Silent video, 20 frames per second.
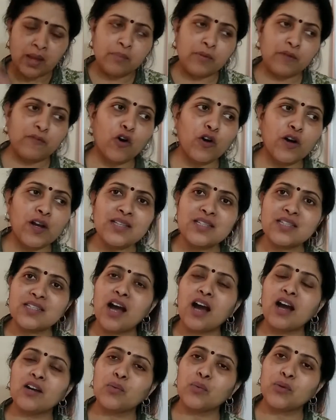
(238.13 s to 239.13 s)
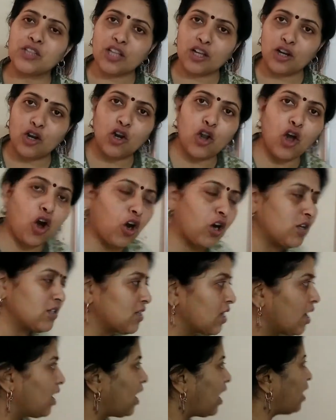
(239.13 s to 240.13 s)
Before I start with the
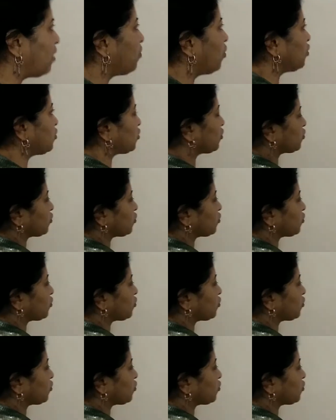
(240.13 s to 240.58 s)
laws, I want